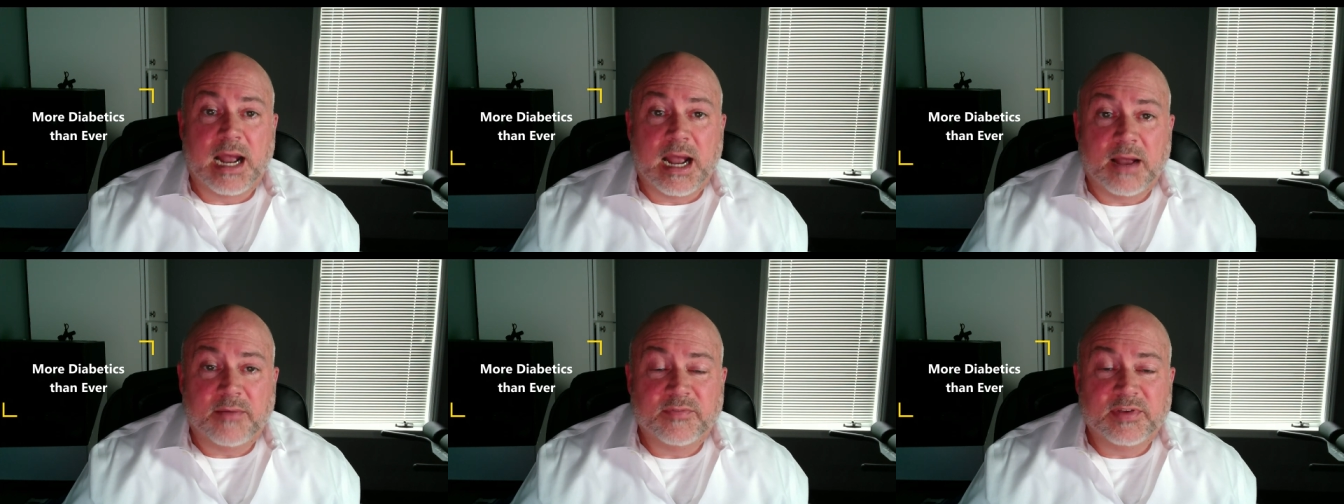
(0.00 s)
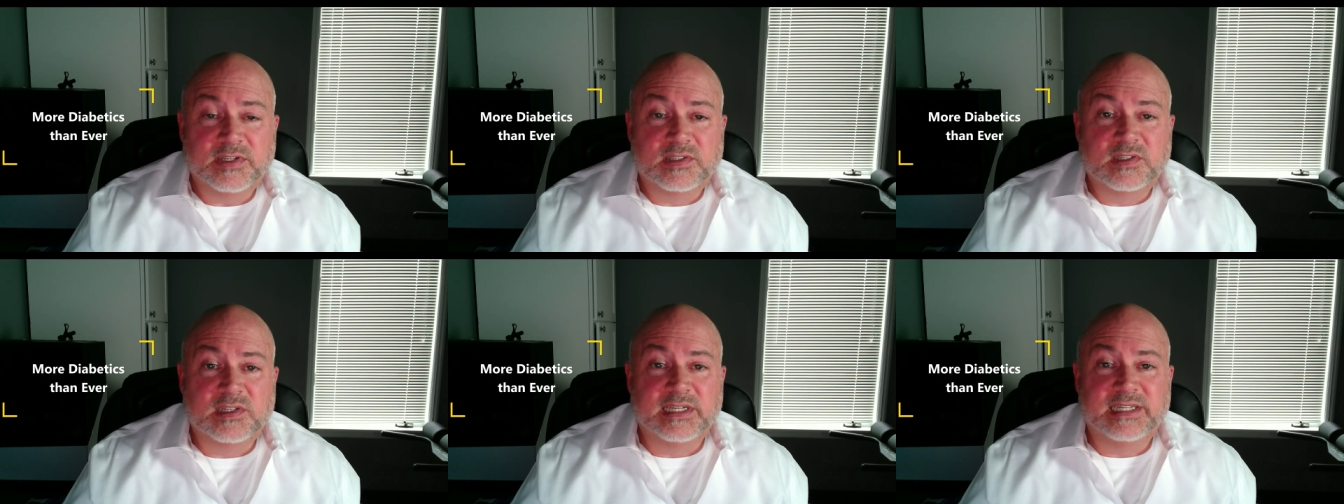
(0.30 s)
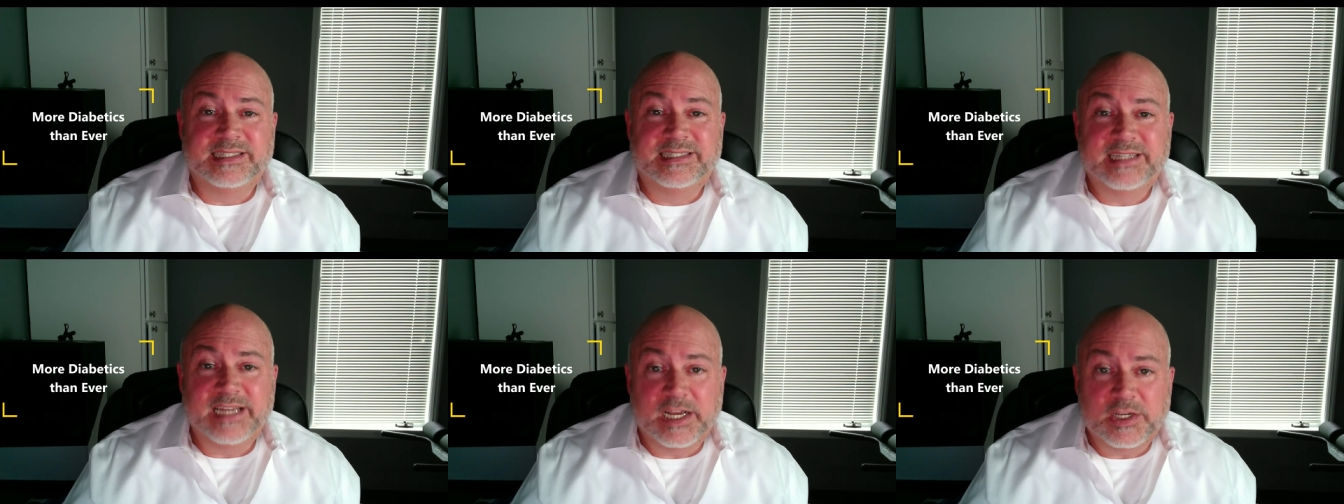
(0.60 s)

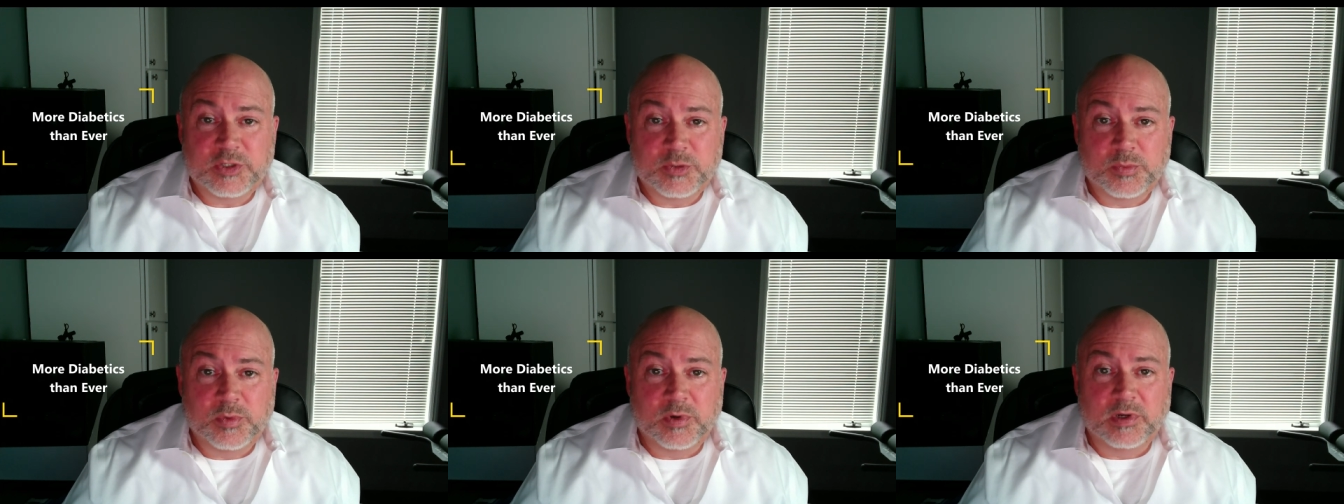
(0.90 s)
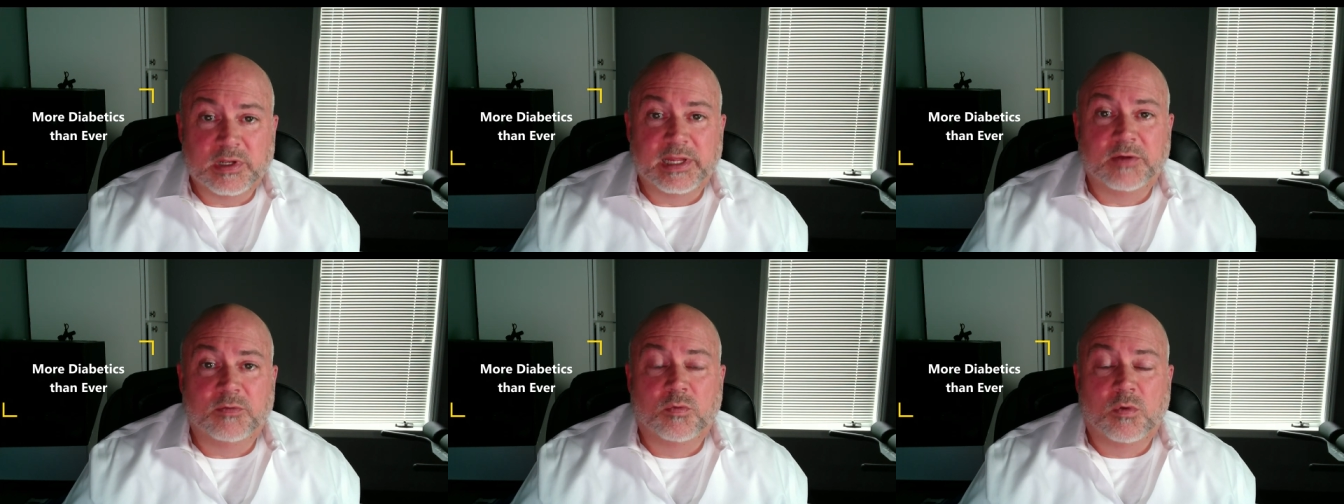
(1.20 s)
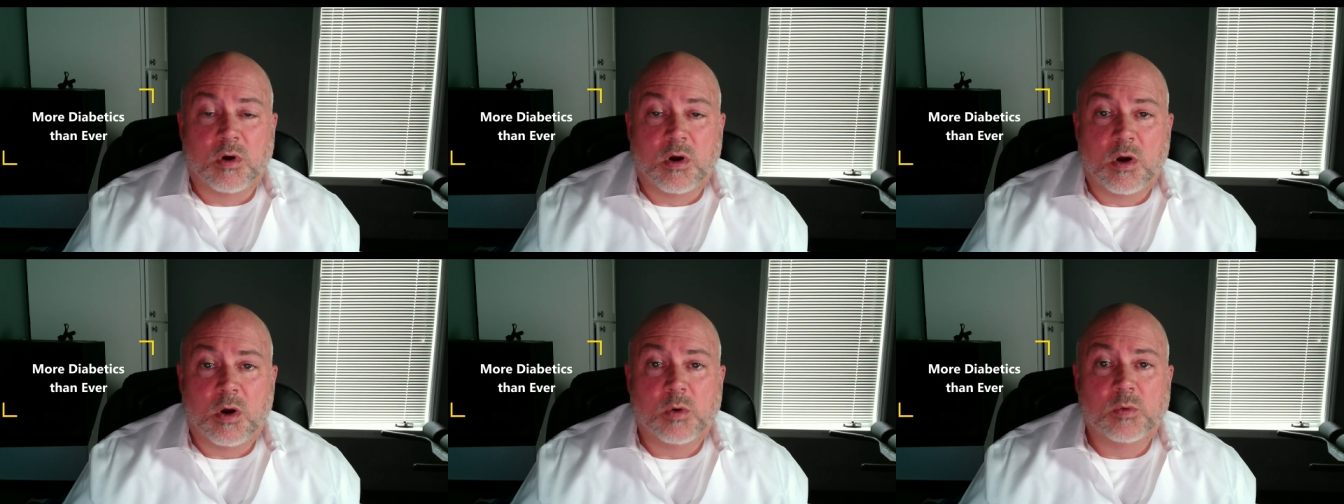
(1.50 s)
obviously desperately
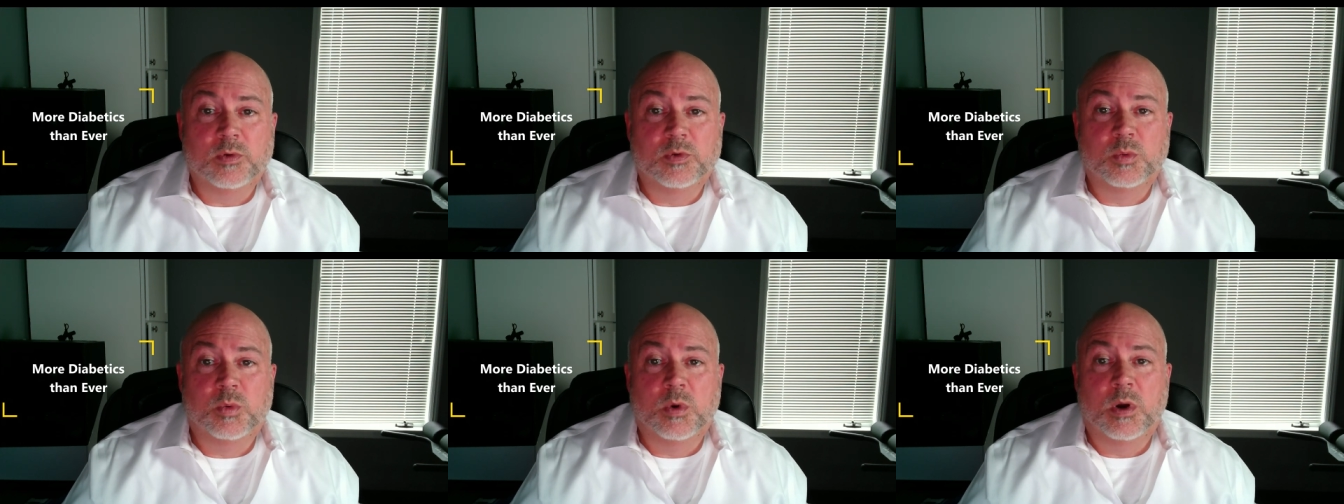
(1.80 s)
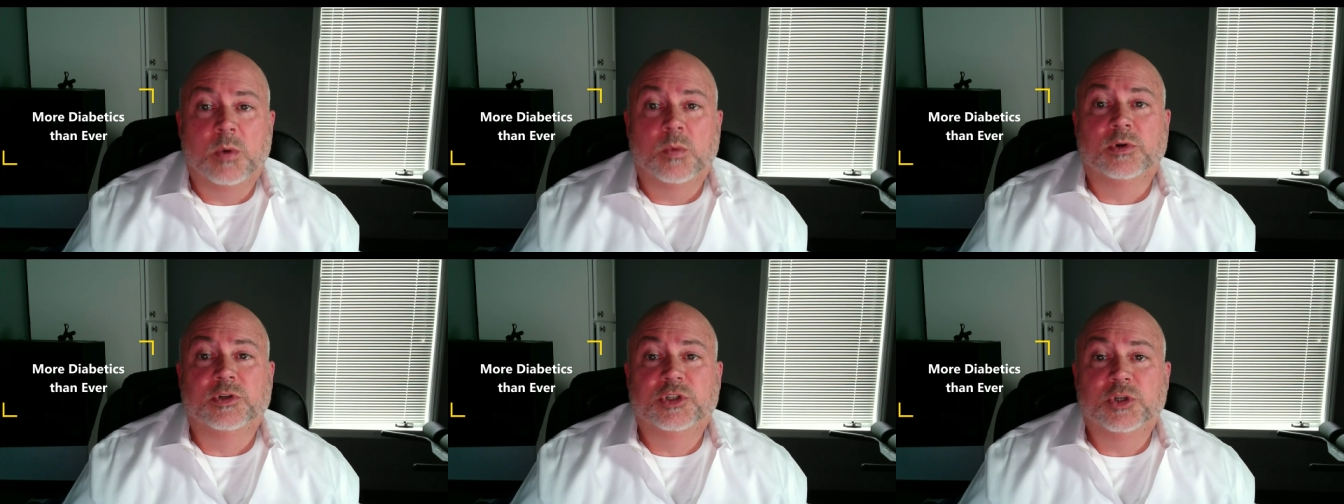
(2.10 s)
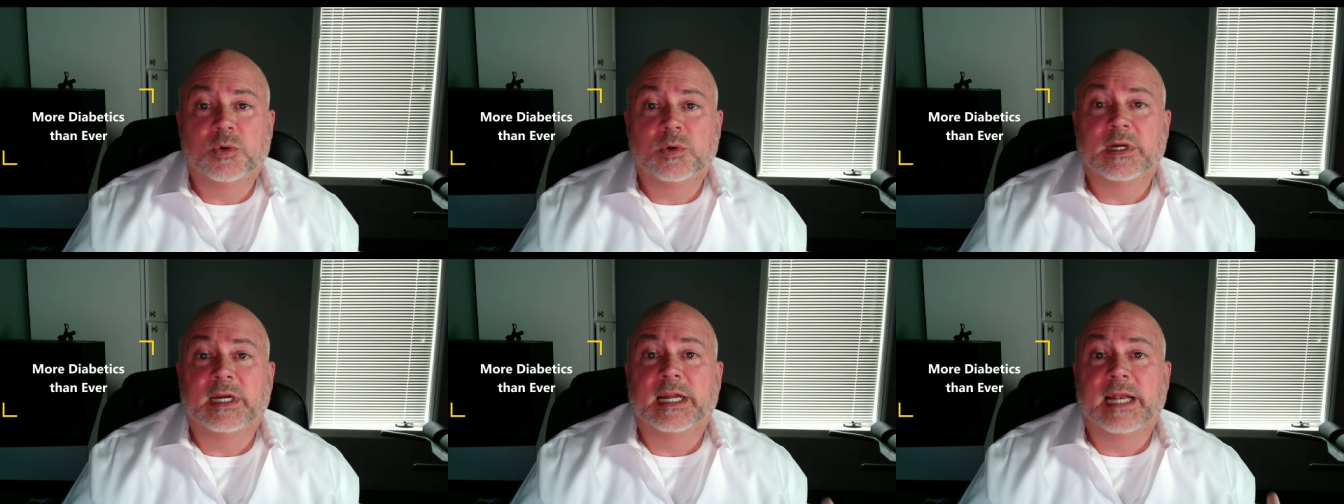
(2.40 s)
wrong with what we're
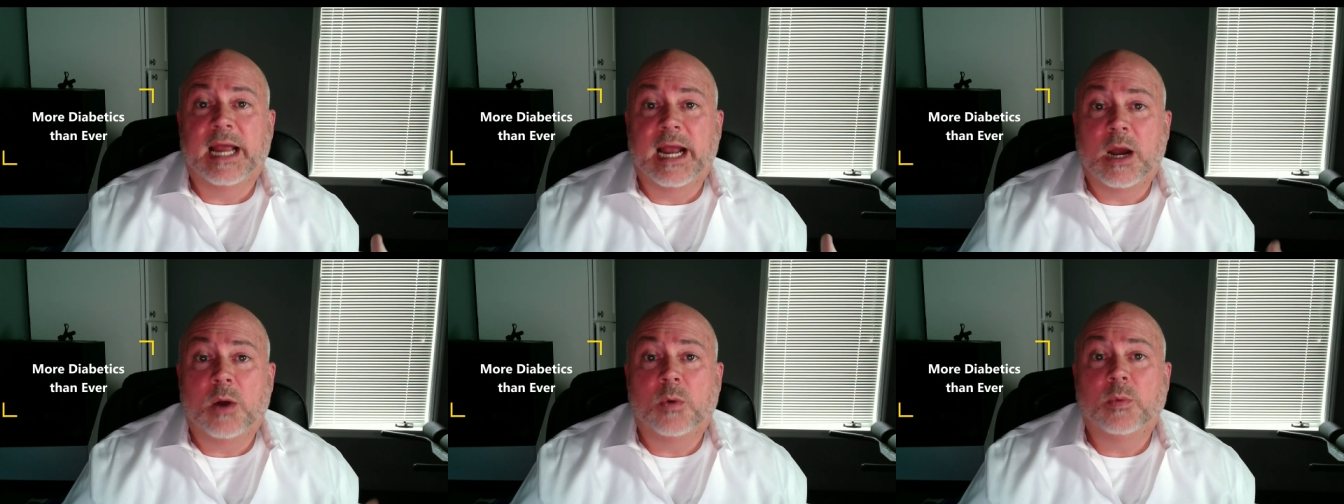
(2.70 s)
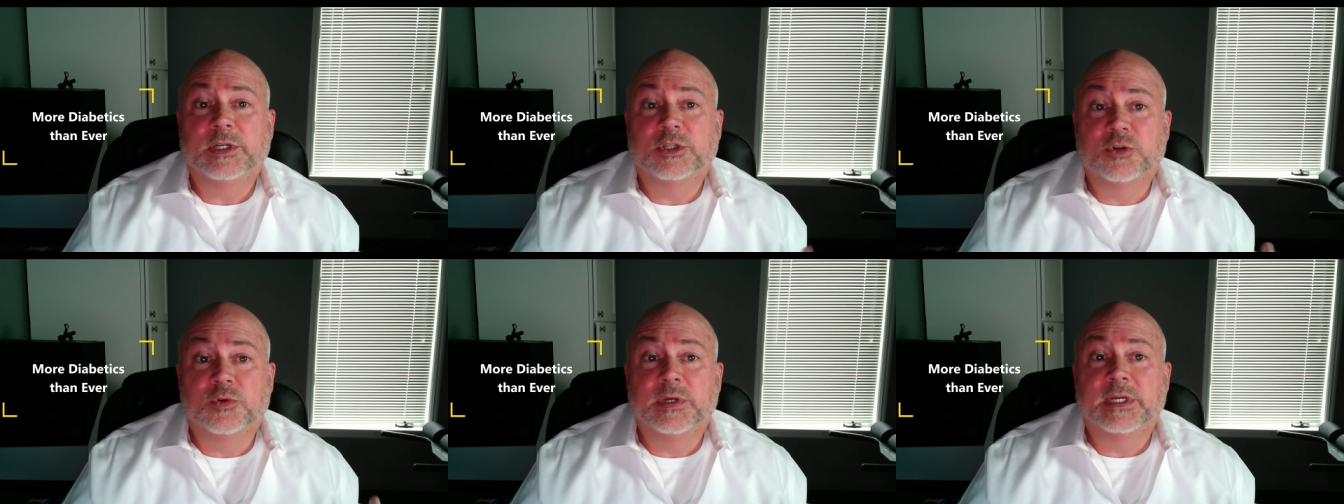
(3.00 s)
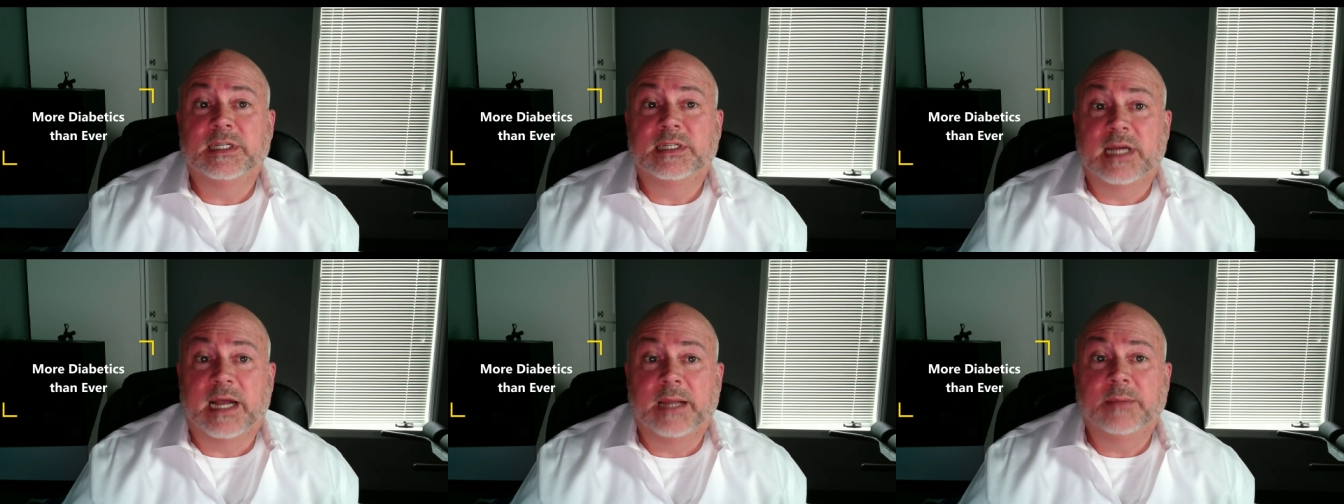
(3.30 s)
doing and how we
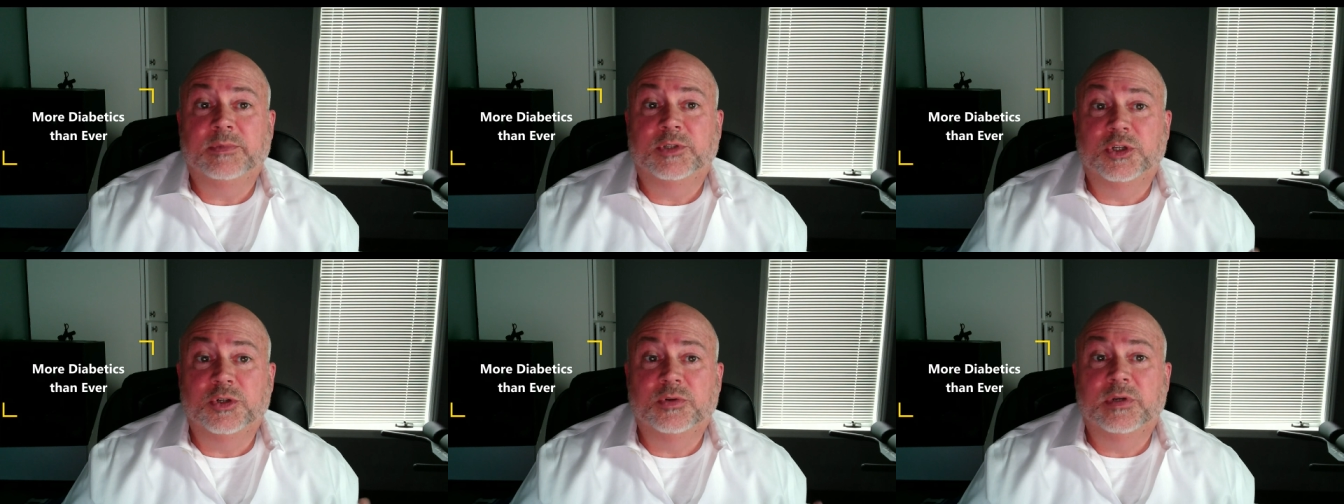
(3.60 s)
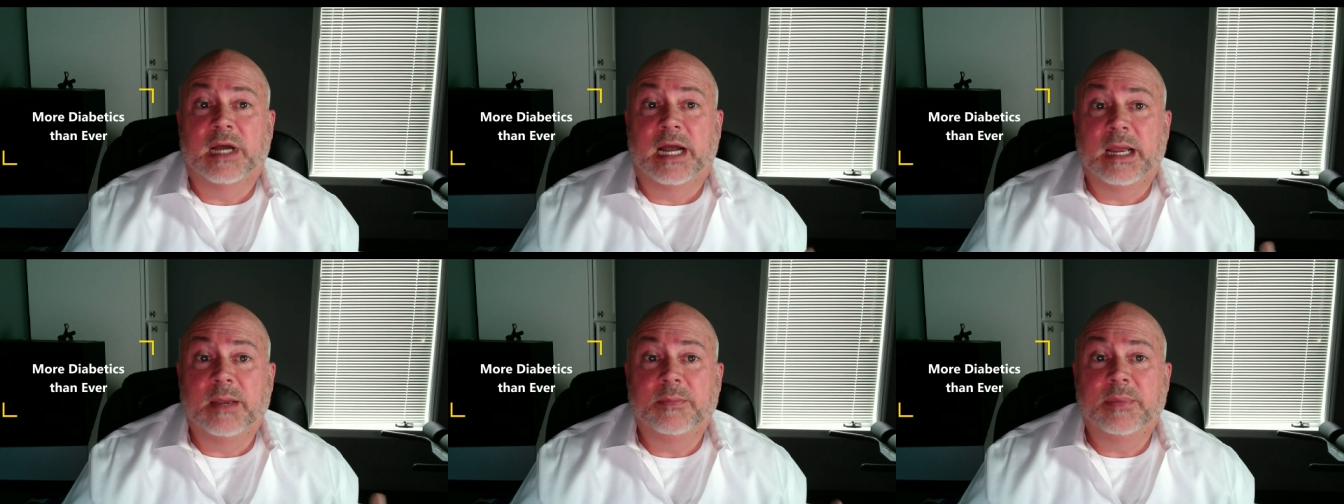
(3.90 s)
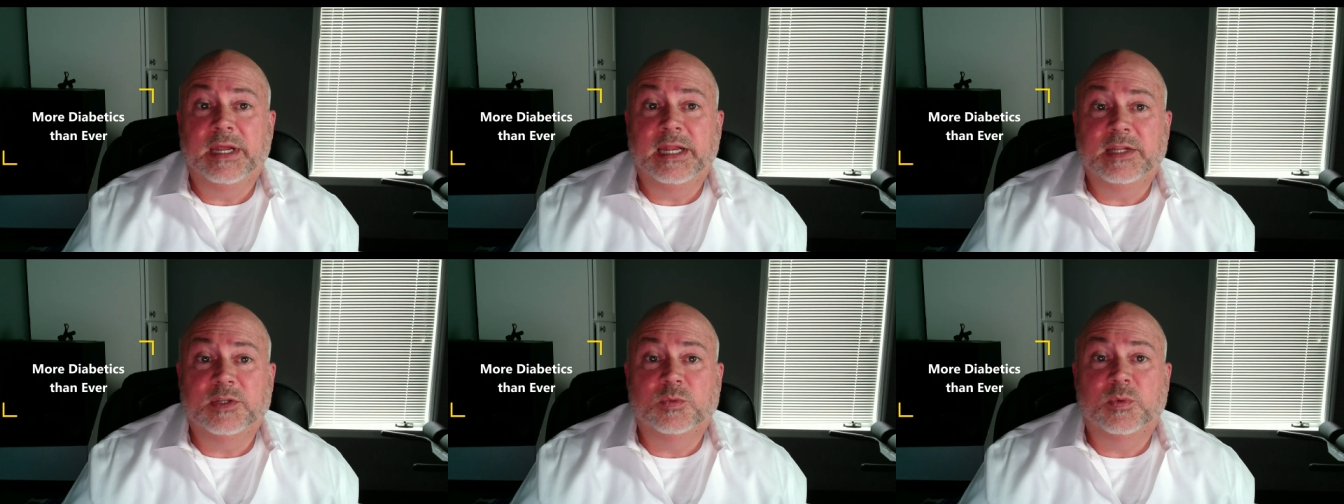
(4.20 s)
treat type two
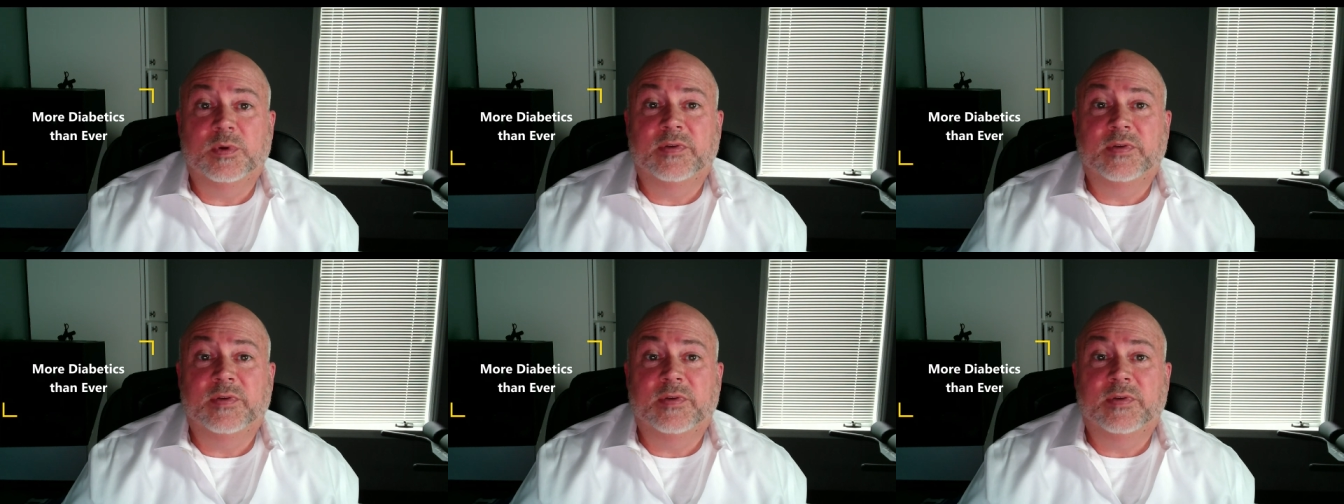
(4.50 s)
diabetes.